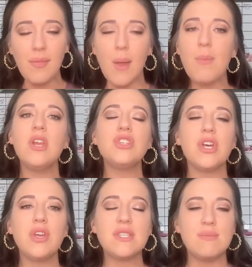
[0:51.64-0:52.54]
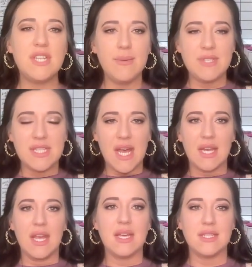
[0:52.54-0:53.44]
I'm going to show you some tips and
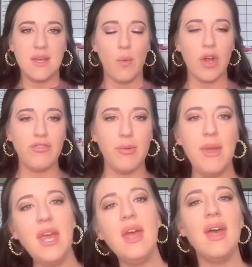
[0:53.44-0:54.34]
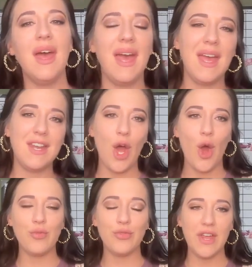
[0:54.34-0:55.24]
techniques that work for me, and
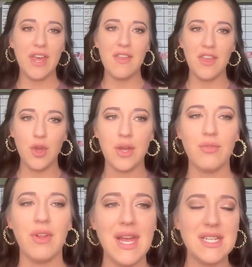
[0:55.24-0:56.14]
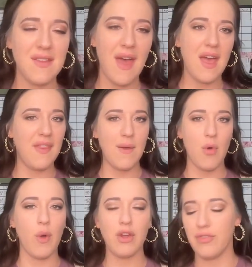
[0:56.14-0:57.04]
hopefully you can relate to that and they
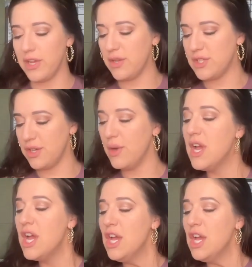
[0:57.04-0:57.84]
will work for you too.